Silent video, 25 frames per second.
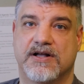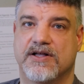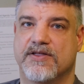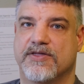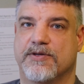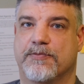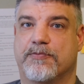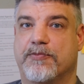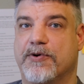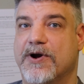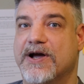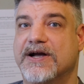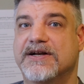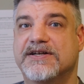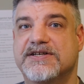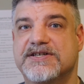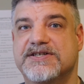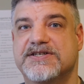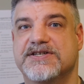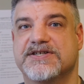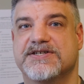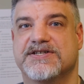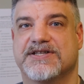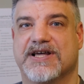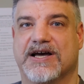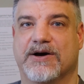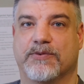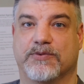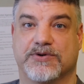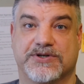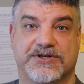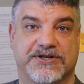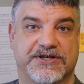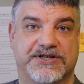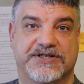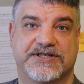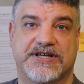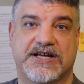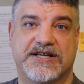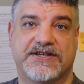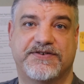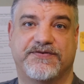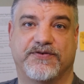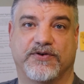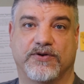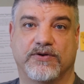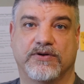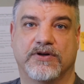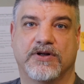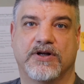the practices that were
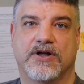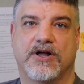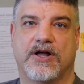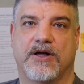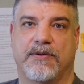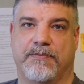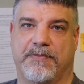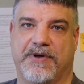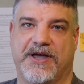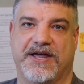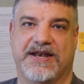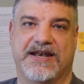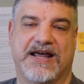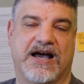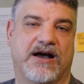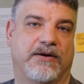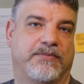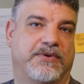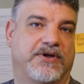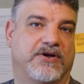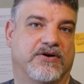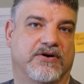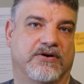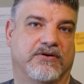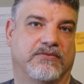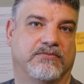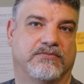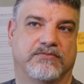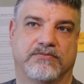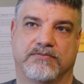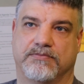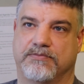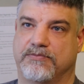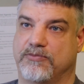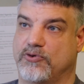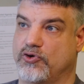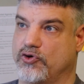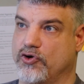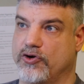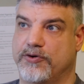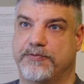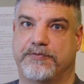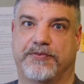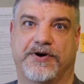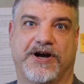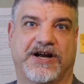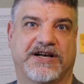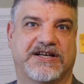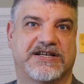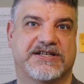successful may now become good
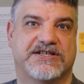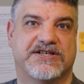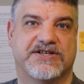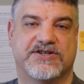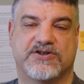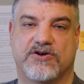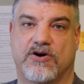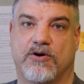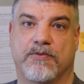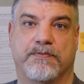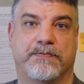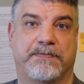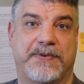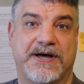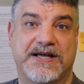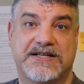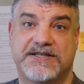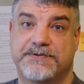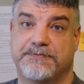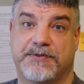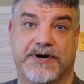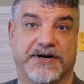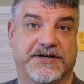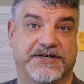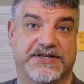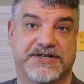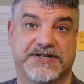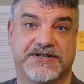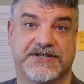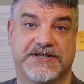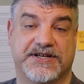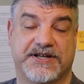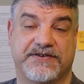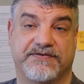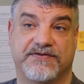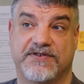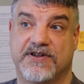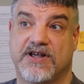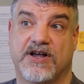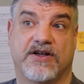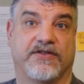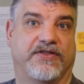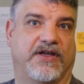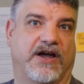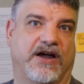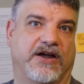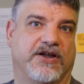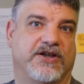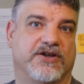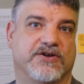practices or best practices even
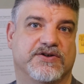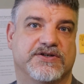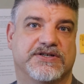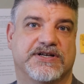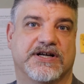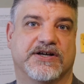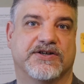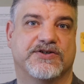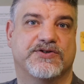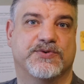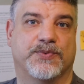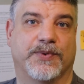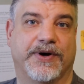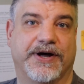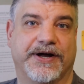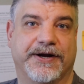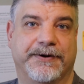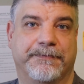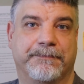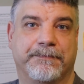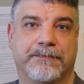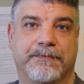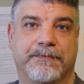that are used elsewhere.